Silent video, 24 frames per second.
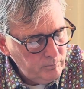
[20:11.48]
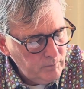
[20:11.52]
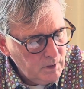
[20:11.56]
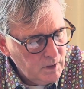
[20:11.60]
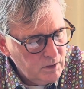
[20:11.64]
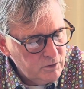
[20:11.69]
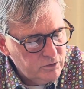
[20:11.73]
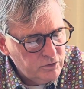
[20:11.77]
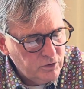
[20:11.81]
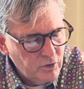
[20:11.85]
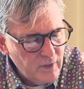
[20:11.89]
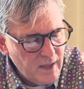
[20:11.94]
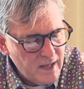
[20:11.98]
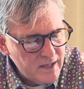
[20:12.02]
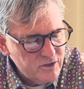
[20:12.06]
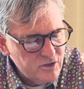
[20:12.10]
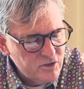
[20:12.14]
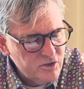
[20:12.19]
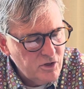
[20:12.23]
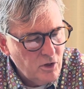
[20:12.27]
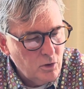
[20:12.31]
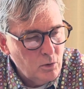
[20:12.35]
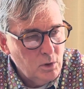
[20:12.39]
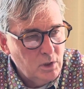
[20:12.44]
So that's
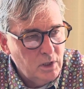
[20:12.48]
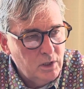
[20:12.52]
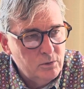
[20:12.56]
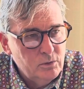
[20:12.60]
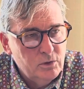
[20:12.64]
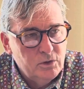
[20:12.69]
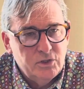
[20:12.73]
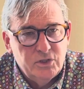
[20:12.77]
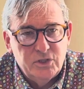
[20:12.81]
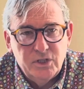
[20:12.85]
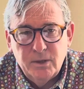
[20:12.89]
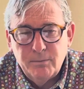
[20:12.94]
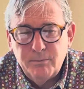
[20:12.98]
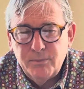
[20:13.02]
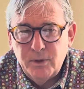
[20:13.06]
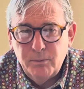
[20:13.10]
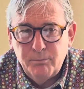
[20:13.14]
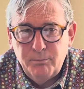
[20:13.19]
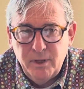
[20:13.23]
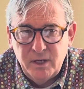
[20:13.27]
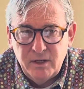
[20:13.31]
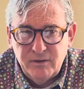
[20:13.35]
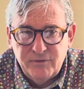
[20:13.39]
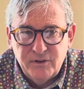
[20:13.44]
sole ownership. The
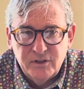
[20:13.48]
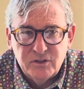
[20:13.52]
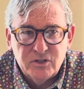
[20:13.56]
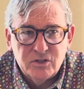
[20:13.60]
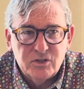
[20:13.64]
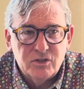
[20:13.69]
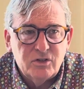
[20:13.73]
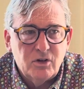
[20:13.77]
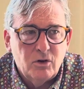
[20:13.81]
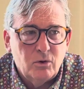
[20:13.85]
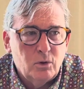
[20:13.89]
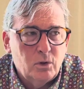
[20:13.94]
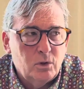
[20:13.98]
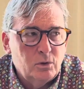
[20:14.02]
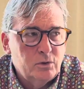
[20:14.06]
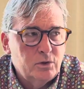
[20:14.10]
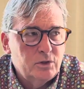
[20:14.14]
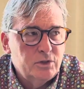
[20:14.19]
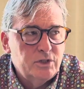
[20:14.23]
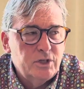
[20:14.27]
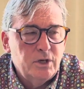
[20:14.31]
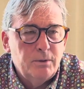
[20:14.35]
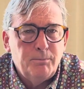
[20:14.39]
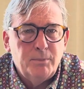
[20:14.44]
benefits of sole
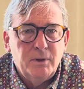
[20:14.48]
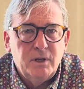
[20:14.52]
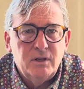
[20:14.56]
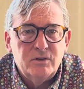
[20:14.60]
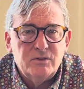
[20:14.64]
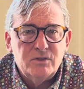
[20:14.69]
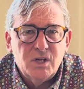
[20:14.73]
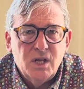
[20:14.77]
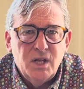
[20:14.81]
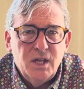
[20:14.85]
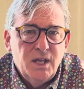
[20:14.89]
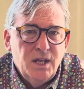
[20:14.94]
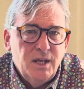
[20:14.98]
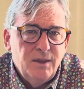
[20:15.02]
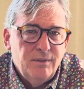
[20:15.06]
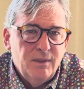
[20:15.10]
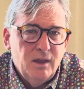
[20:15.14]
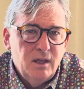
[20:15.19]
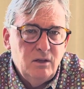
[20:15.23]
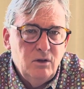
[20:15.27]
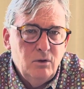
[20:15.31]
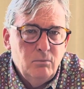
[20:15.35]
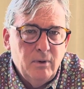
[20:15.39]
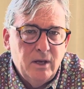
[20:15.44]
ownership is
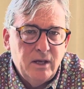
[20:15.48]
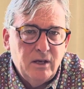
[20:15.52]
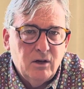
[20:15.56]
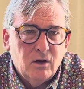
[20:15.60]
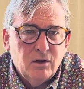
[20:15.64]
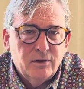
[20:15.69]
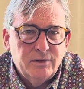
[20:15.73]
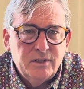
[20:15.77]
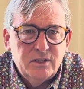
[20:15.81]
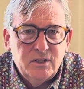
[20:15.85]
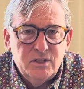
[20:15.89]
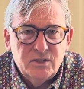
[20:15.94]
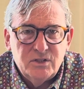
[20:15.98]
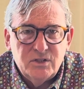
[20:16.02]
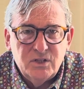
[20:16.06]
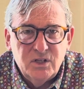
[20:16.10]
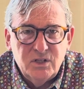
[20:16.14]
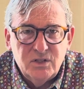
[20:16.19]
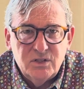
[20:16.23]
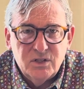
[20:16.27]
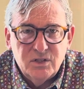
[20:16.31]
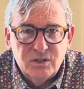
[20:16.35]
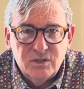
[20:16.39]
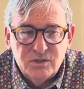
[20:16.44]
that you make all the
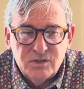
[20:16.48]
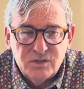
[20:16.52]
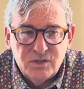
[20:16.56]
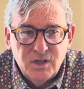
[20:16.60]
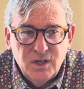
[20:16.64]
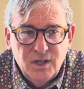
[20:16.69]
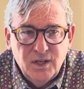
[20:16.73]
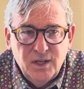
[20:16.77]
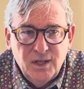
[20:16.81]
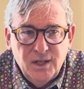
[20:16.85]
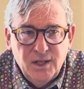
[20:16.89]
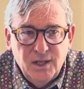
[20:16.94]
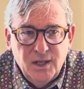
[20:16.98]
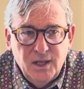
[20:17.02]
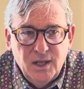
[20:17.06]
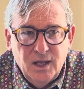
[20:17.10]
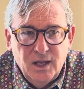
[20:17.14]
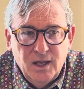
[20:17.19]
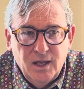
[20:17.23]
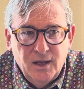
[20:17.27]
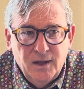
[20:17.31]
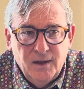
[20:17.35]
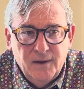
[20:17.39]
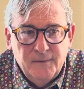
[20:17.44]
decisions.
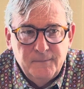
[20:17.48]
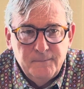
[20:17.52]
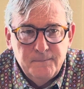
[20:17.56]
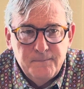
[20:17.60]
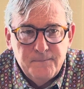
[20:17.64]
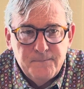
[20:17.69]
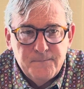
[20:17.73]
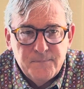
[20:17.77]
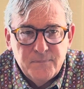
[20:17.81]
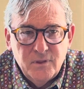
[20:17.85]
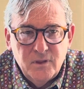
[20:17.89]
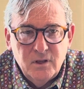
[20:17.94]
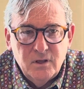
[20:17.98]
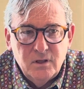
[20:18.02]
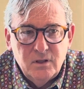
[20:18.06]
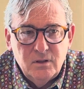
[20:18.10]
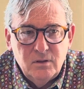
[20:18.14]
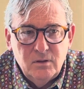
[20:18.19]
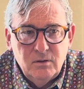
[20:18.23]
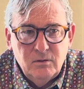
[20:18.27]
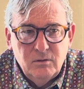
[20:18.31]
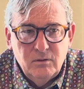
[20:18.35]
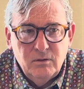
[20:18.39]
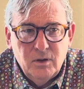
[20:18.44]

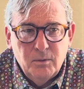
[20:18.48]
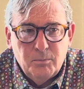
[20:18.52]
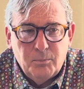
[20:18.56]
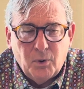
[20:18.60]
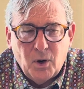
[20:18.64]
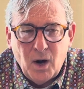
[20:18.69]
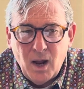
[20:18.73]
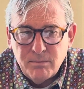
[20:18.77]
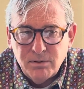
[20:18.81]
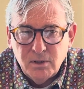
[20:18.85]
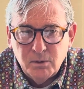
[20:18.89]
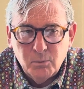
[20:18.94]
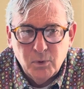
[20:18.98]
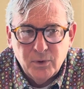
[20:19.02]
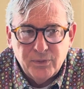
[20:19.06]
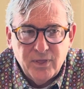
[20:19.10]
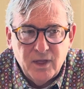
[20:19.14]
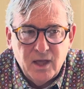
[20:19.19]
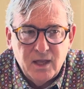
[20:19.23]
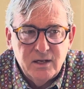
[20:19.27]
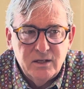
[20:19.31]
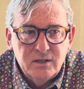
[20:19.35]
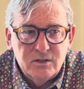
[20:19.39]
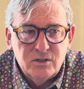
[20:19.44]
The problem with
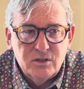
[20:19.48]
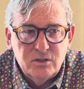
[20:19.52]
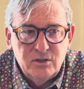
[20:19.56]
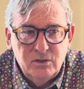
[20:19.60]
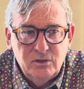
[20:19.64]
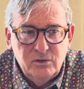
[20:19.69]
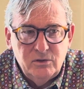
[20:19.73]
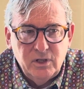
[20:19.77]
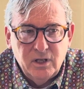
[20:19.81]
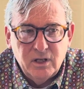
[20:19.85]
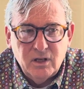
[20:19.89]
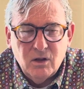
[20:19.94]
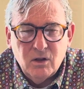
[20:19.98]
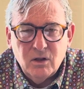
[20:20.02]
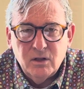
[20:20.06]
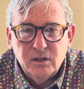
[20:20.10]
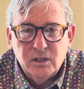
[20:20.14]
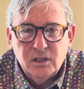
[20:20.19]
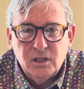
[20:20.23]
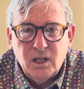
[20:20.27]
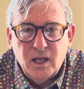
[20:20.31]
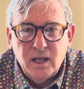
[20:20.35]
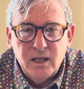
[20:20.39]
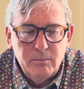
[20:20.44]
that is you take all
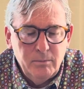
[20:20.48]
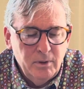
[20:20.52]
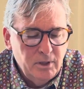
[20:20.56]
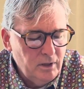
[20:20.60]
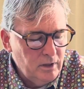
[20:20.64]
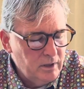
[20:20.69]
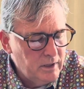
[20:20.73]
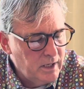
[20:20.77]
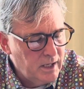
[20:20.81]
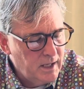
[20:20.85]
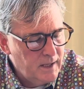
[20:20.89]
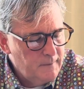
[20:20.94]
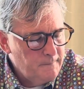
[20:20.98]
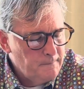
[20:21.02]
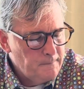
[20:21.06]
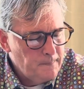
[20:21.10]
the liability